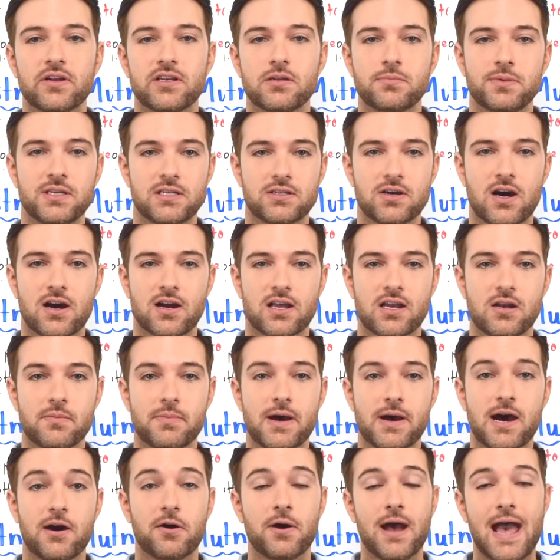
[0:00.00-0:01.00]
to be talking
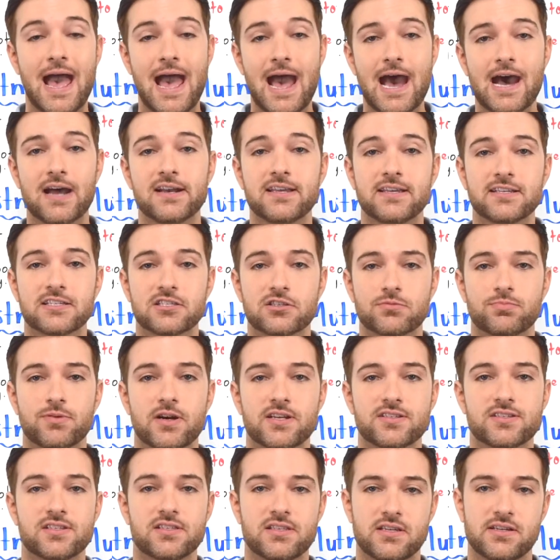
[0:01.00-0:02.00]
about how to
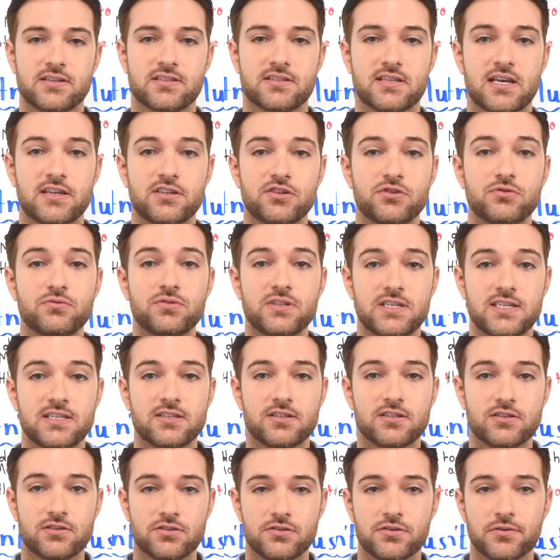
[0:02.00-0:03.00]
express things that you
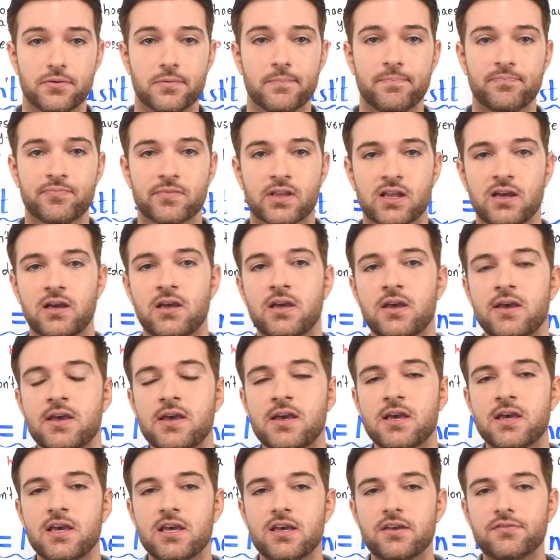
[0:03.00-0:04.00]
need to do.
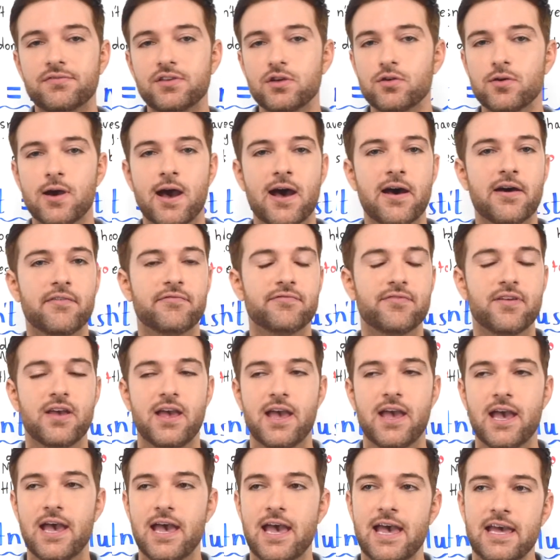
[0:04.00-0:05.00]
If you have
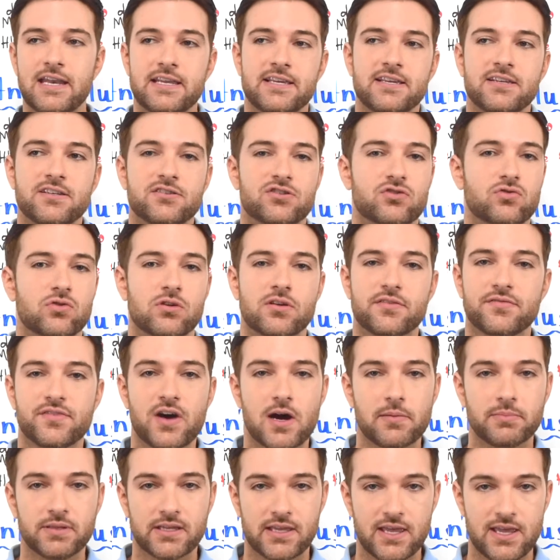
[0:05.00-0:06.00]
any sort of
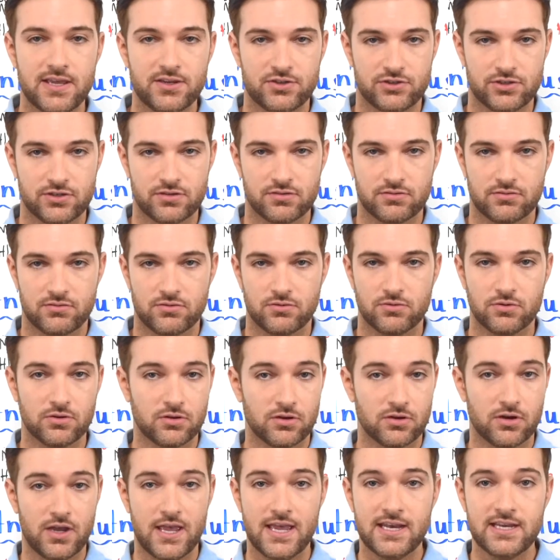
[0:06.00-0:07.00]
obligation
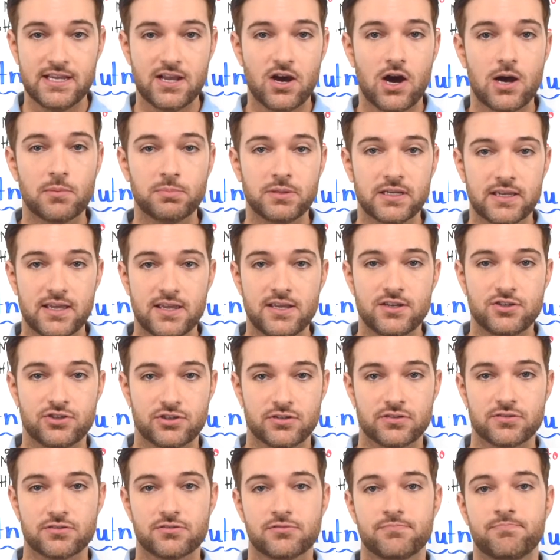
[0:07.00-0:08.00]
or any
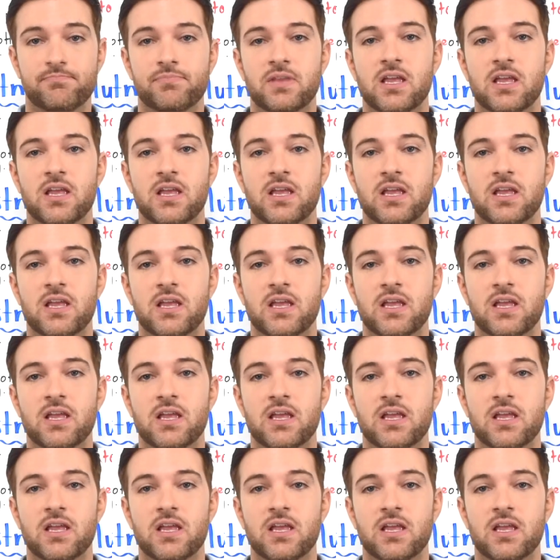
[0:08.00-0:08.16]
obligations,